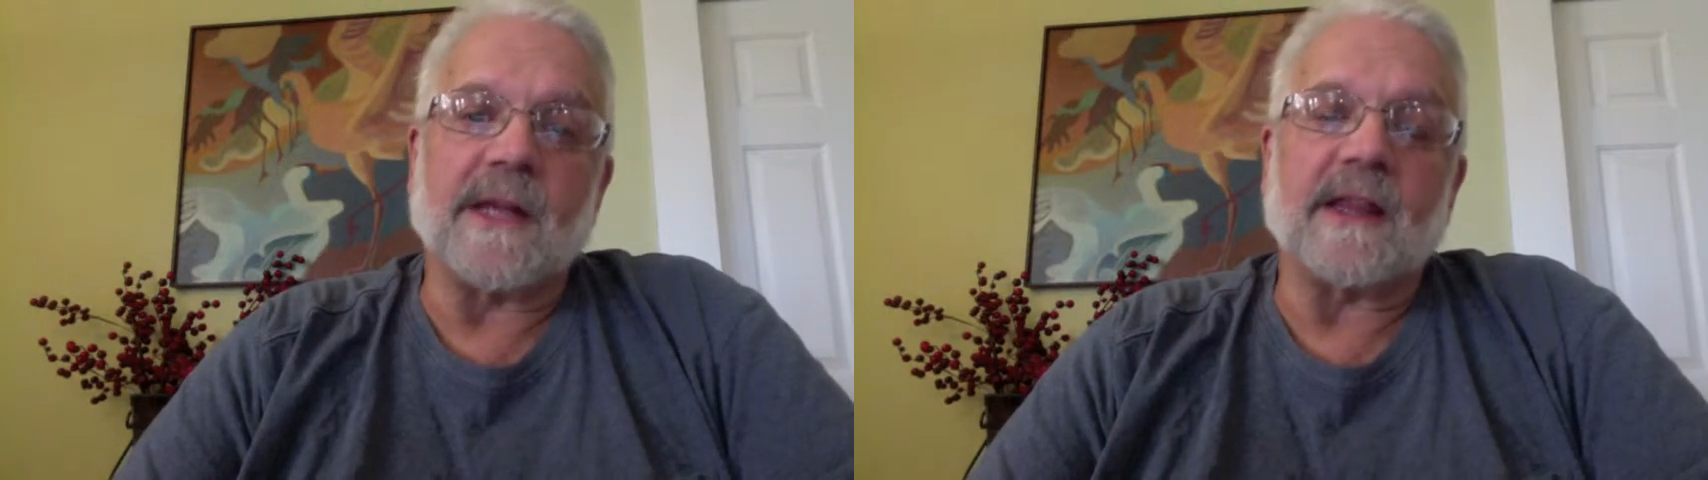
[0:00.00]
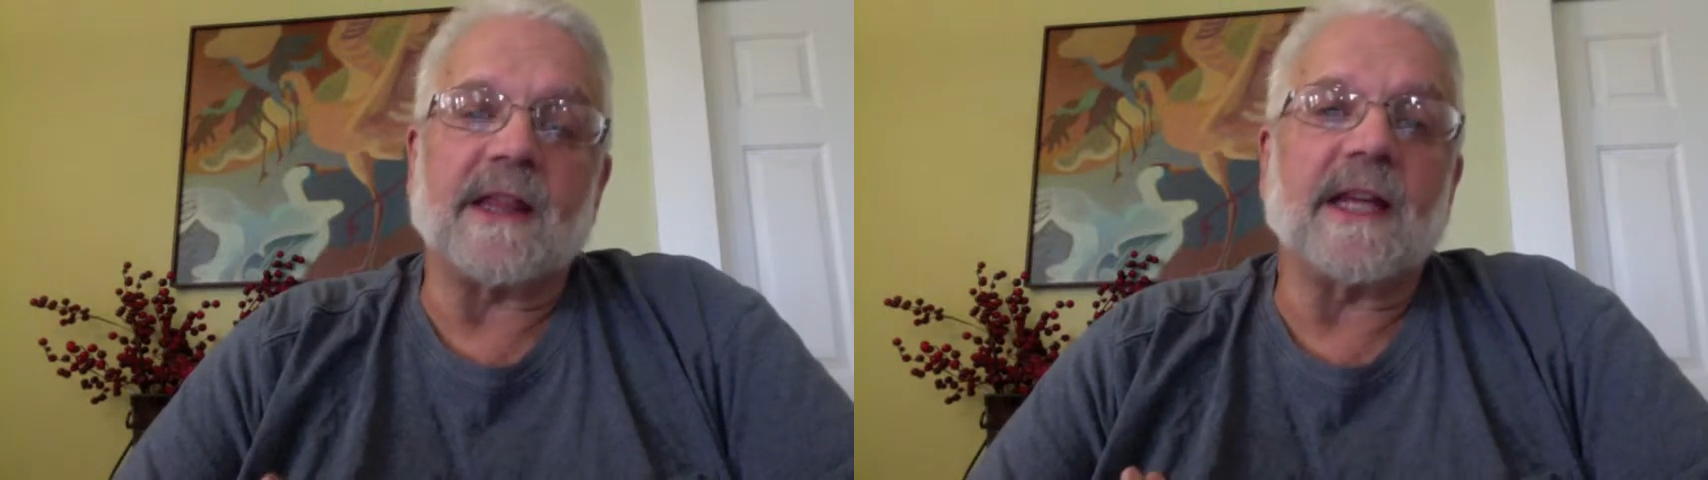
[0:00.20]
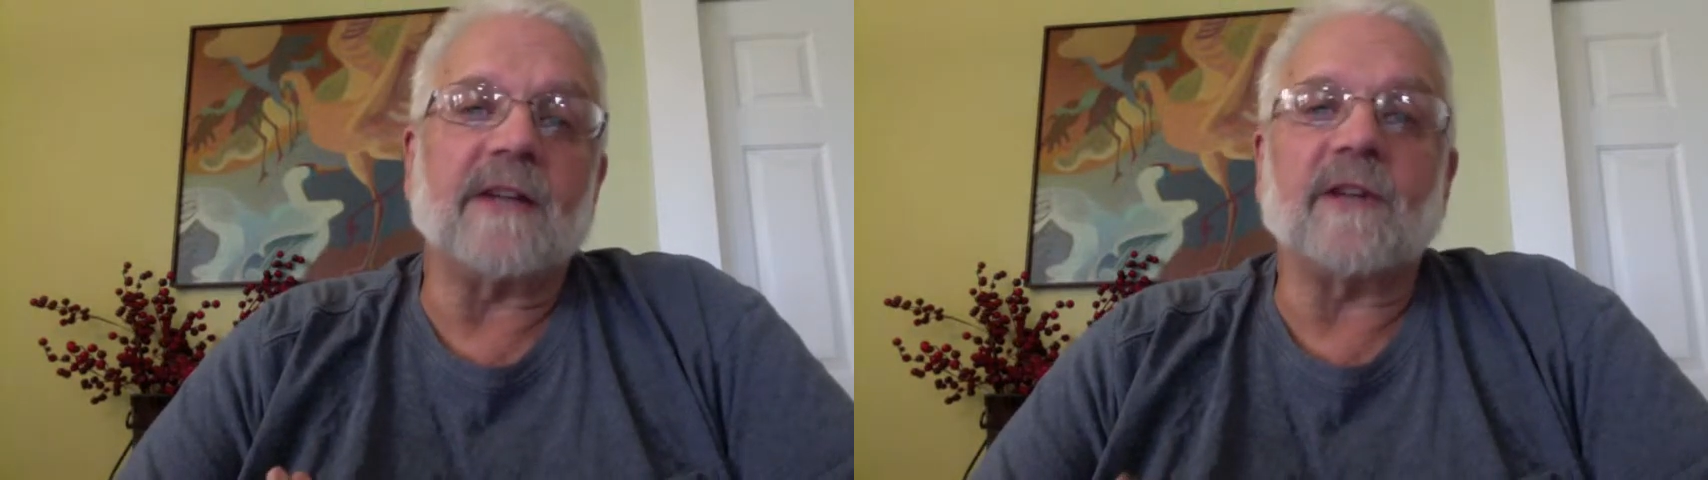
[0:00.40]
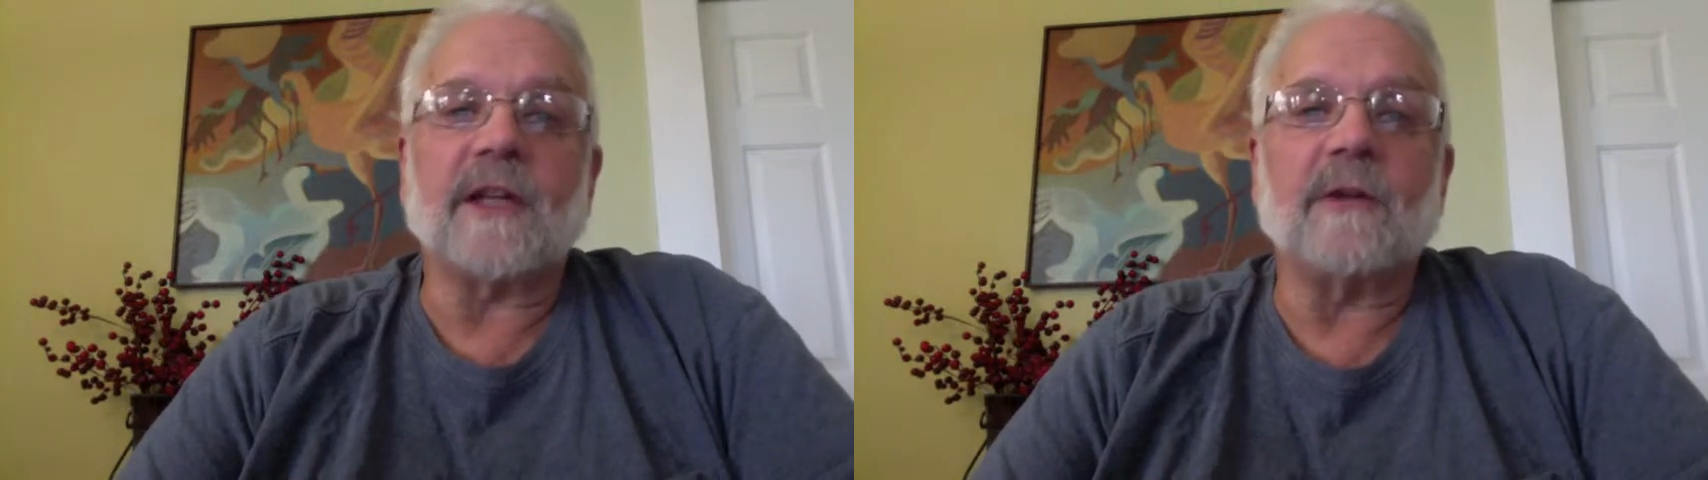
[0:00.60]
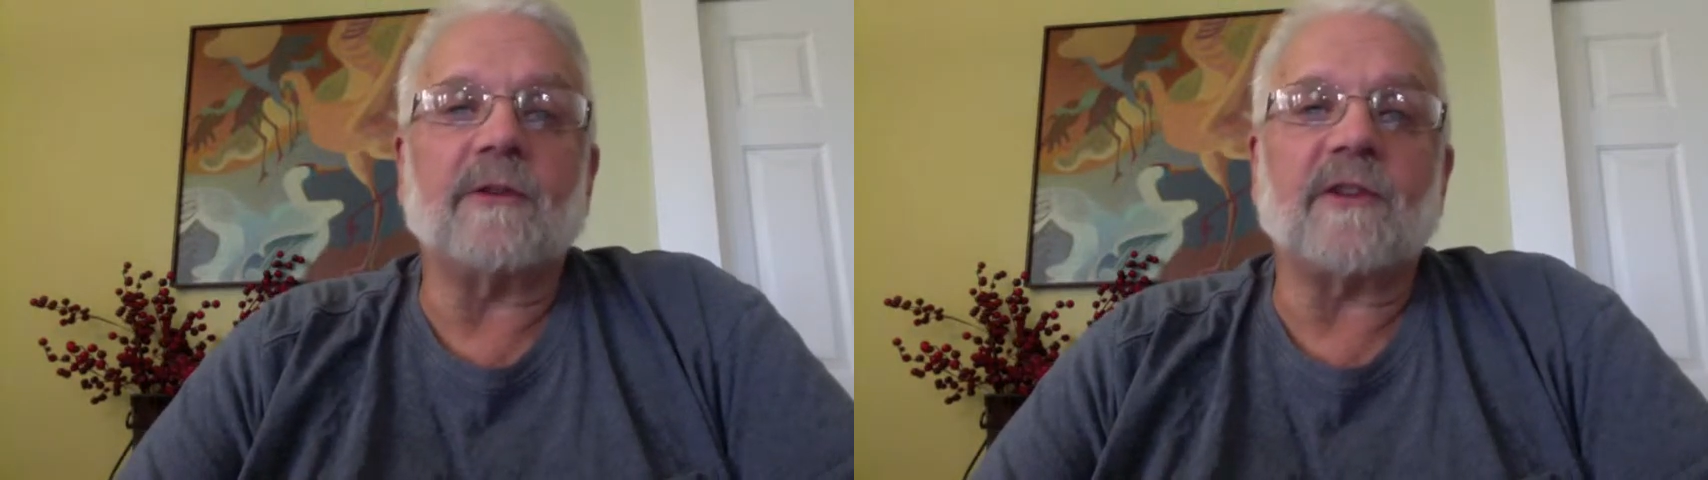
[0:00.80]
the things
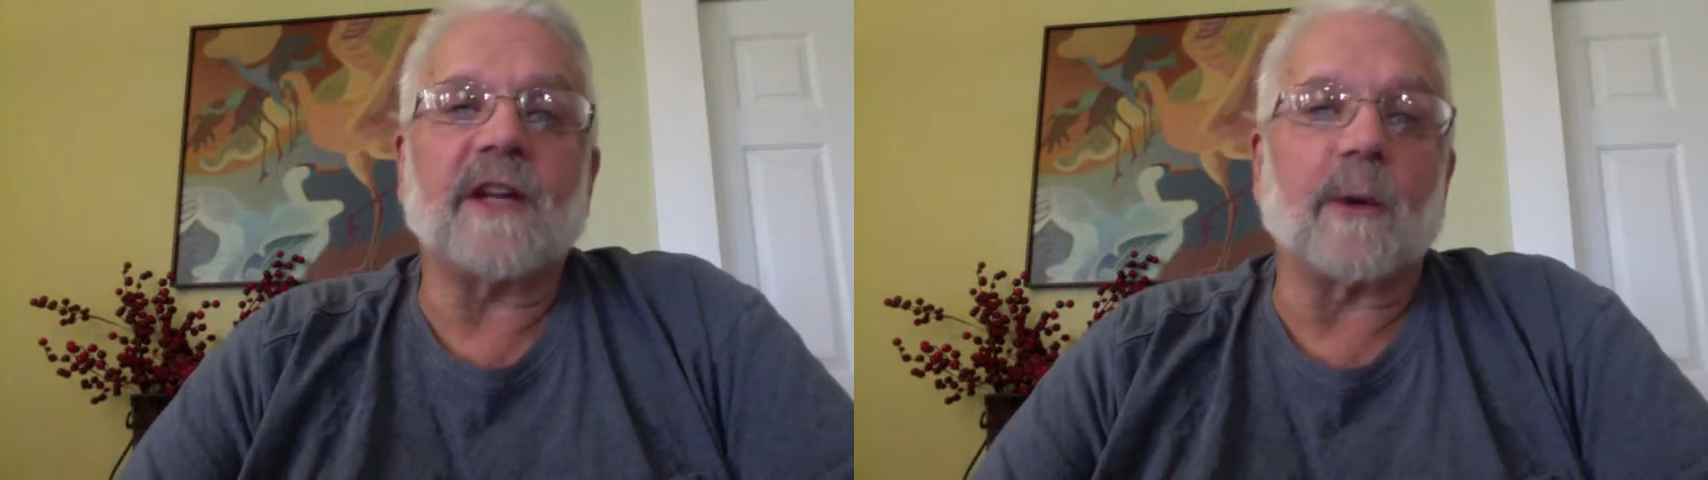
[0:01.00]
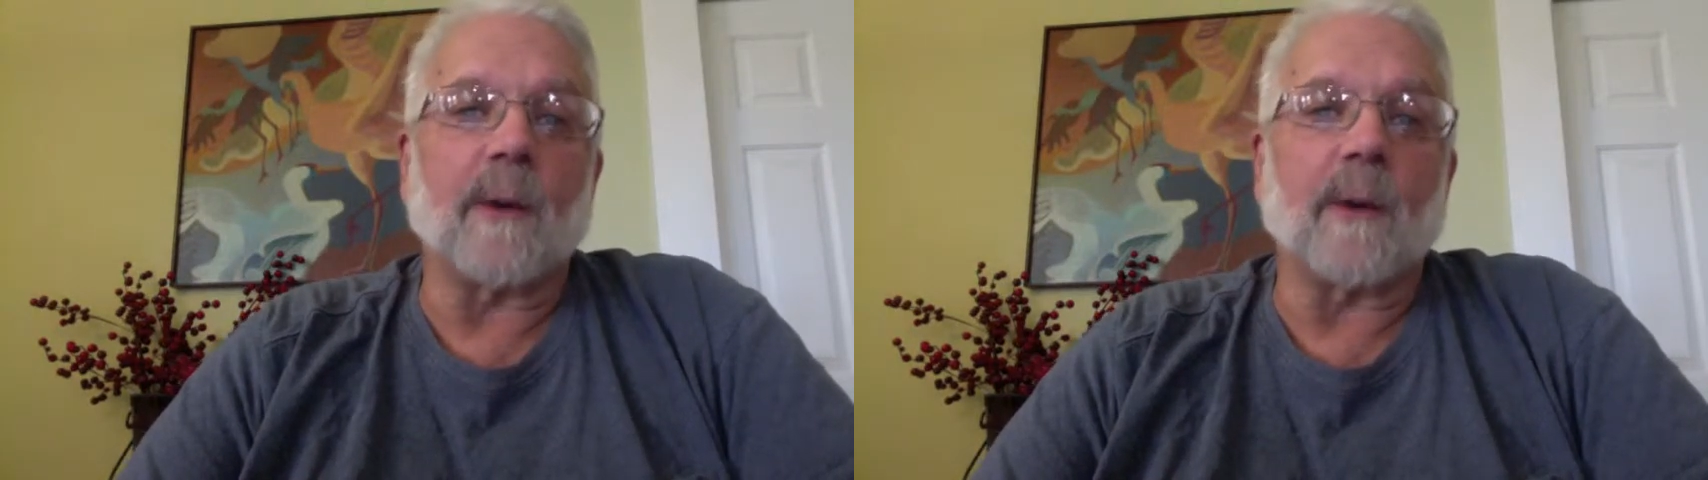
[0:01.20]
that you see